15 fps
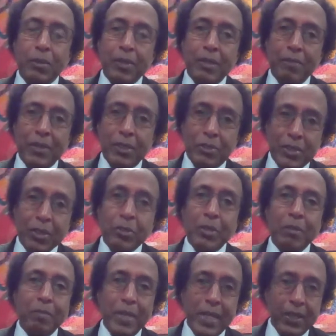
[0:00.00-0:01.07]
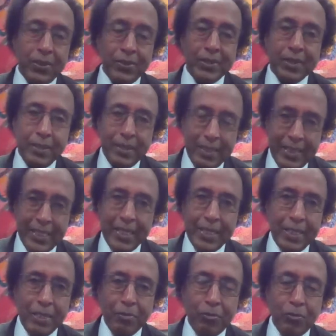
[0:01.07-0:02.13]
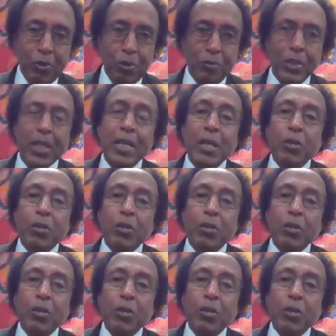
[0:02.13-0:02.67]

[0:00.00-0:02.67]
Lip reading: even the central banks getting involved.